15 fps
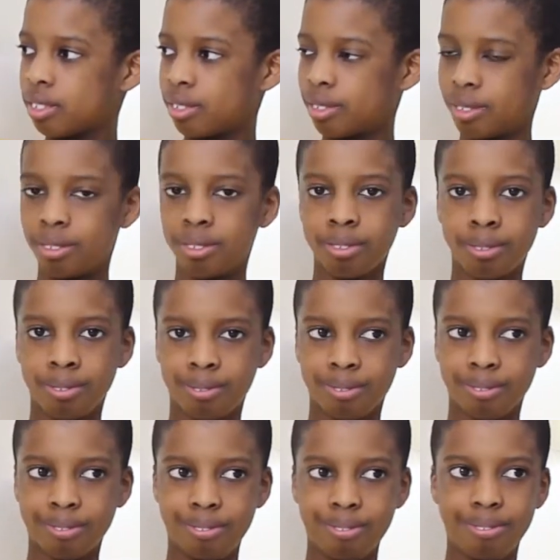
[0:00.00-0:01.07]

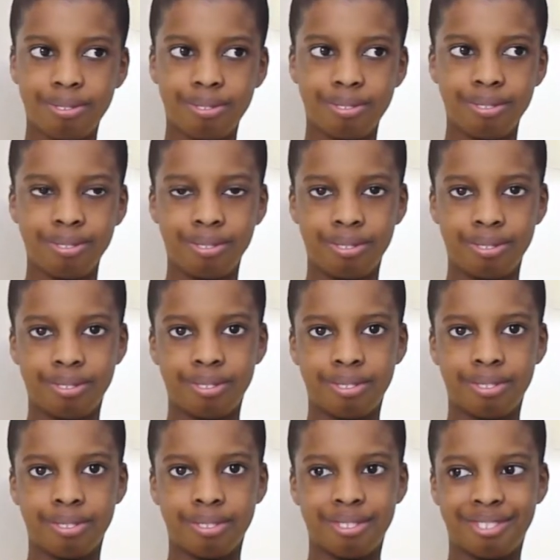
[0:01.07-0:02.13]

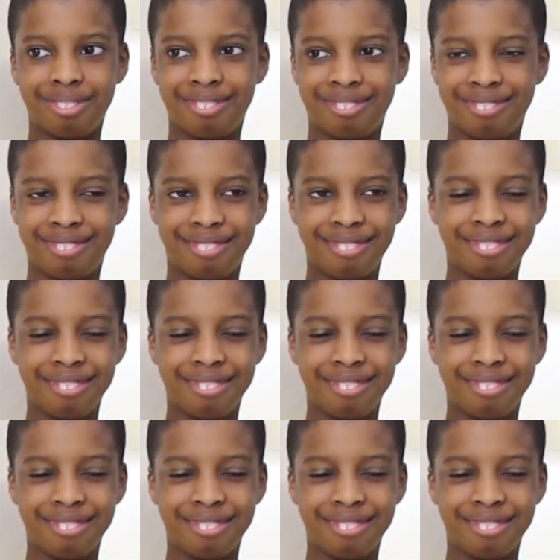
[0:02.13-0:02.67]
The person shown says nothing.